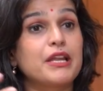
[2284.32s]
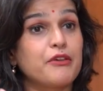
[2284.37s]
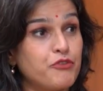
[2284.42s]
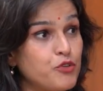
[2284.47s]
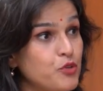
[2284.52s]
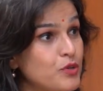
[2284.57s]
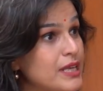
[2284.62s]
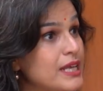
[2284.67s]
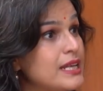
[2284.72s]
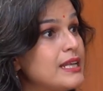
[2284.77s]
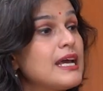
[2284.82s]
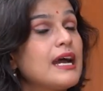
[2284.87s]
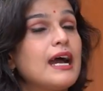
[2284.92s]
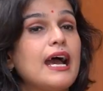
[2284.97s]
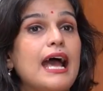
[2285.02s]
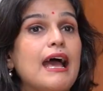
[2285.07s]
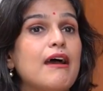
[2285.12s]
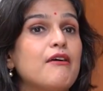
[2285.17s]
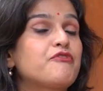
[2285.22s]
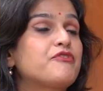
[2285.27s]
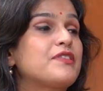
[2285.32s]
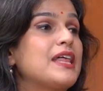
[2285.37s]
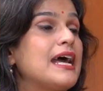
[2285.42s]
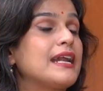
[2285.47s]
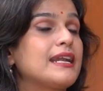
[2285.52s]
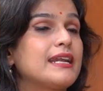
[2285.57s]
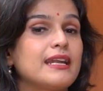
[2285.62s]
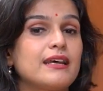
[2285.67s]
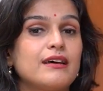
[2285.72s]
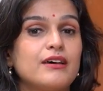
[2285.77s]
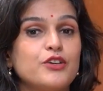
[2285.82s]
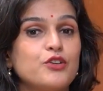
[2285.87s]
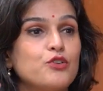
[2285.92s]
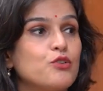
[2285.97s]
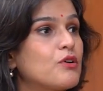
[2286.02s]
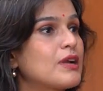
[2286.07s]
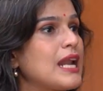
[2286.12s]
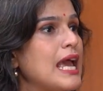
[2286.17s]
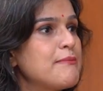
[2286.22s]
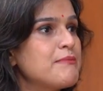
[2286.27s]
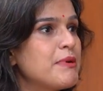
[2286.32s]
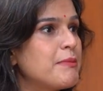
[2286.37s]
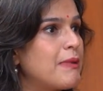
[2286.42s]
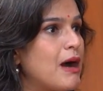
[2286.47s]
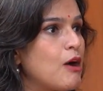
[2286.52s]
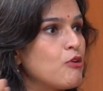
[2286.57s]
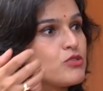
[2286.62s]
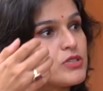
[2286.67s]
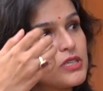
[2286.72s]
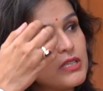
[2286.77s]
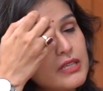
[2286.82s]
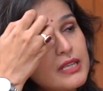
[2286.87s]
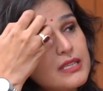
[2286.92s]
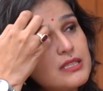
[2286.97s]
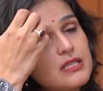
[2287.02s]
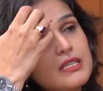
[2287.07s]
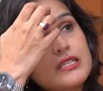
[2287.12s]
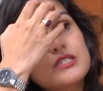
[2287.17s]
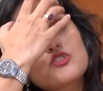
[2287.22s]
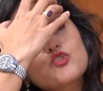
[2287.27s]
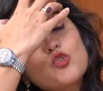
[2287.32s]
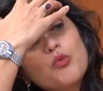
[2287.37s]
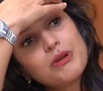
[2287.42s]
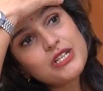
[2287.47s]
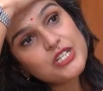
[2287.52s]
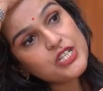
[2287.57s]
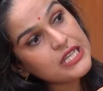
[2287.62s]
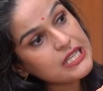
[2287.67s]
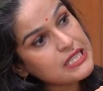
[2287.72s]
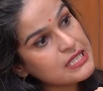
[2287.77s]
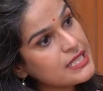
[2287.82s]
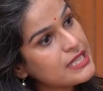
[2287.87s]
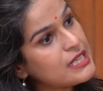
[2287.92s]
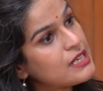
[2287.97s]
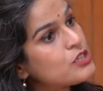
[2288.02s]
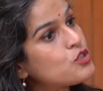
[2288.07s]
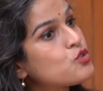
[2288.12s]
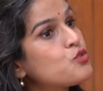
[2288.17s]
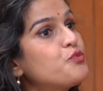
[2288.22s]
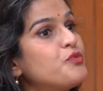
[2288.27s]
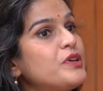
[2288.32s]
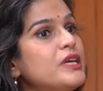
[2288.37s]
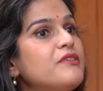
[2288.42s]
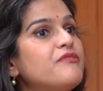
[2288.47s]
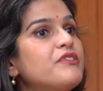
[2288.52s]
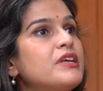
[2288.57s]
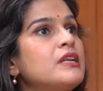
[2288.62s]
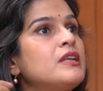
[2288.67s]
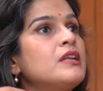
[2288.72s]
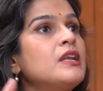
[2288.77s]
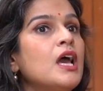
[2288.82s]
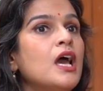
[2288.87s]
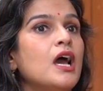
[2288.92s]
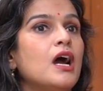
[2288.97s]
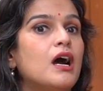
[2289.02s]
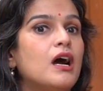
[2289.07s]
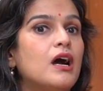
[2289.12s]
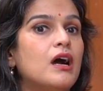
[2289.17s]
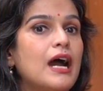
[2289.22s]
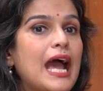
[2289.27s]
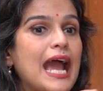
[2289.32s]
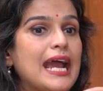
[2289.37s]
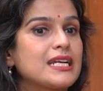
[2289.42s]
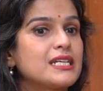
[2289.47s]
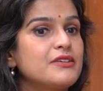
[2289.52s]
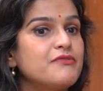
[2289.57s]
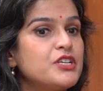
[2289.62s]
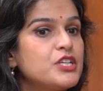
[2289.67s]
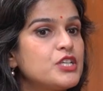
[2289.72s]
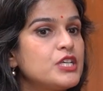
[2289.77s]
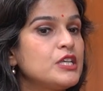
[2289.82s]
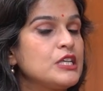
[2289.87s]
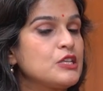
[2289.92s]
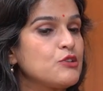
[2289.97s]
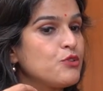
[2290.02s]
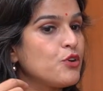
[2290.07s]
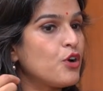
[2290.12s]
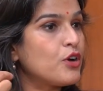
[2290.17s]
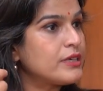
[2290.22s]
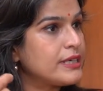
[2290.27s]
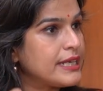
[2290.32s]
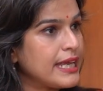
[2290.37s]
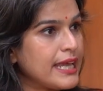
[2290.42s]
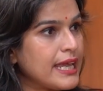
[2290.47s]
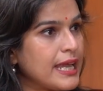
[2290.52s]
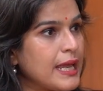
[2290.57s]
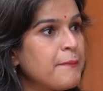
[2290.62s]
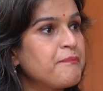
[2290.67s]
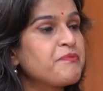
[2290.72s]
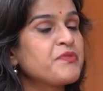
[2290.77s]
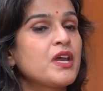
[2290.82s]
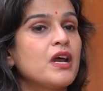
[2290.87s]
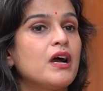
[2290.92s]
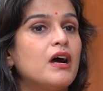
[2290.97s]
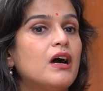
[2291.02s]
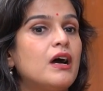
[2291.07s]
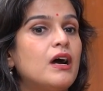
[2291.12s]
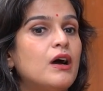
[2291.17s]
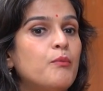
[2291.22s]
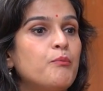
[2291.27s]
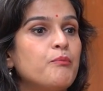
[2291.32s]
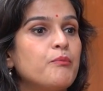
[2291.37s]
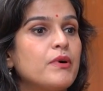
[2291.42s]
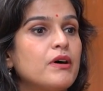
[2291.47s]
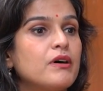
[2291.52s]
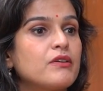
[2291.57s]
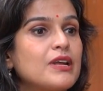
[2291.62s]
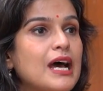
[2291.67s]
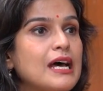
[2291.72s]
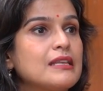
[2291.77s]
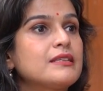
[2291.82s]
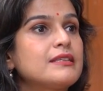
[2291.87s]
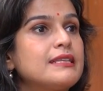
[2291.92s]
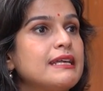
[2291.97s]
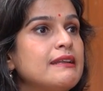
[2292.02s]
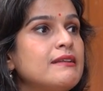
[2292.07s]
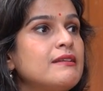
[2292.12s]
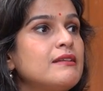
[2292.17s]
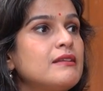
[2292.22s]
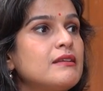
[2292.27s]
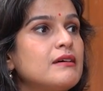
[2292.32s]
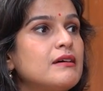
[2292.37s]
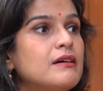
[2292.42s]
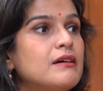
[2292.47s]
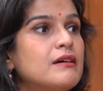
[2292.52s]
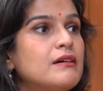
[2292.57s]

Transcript: if you did have that, climb a mountain. It's so much easier to weave in activity into your day rather than